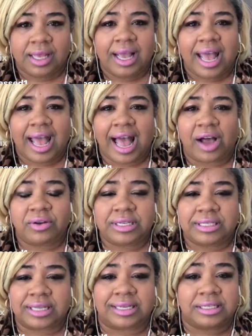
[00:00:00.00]
How does
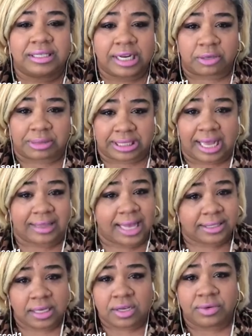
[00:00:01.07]
a gentleman, now that's
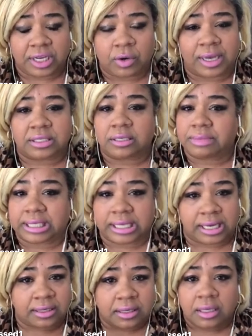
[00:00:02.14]
a unique question, but
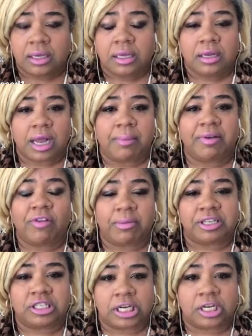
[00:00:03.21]
again, coming from a
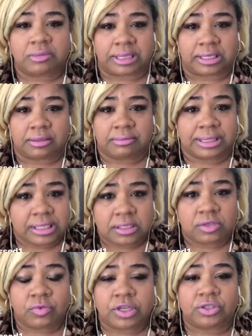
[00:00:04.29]
gentleman, but this is
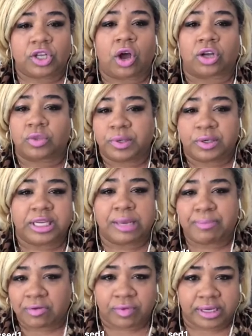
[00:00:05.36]
real talk, so we're going to keep it
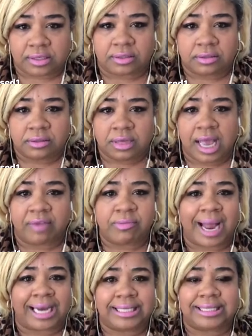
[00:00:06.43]
real.
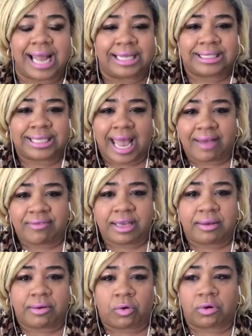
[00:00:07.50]
Everybody's not savvy
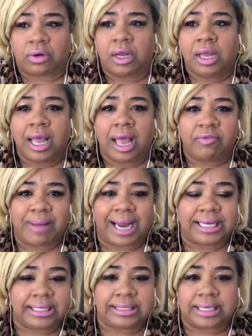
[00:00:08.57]
or
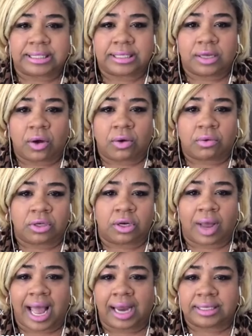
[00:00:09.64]
everybody doesn't know, you know,
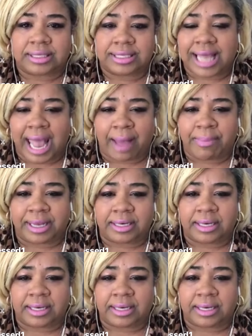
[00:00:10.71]
how does this happen